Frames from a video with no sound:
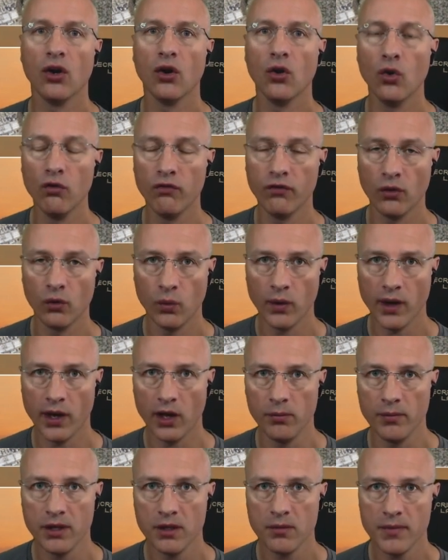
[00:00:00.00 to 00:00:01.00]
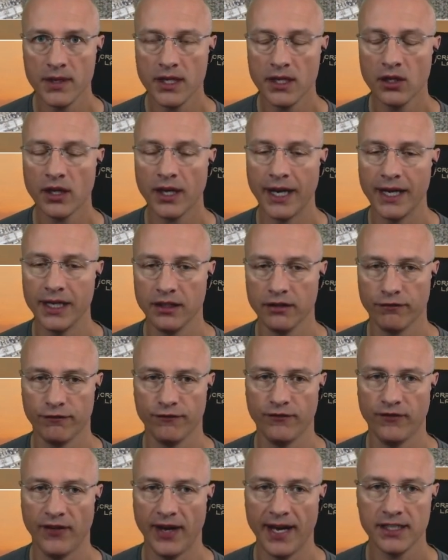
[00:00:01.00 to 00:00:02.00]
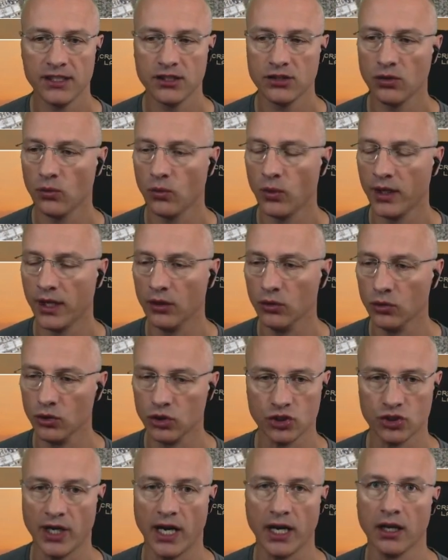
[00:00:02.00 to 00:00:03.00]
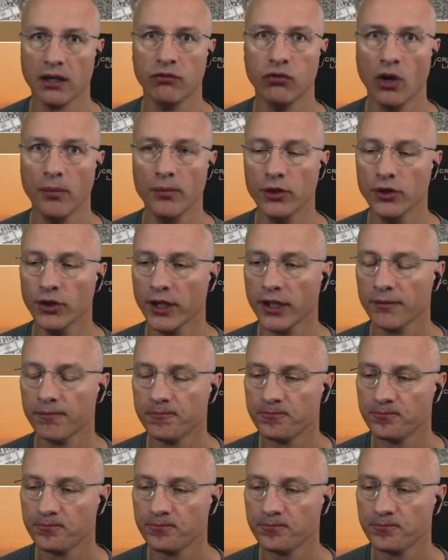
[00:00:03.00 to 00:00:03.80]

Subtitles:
overwhelming me kind of fast when I lose track of what I'm doing.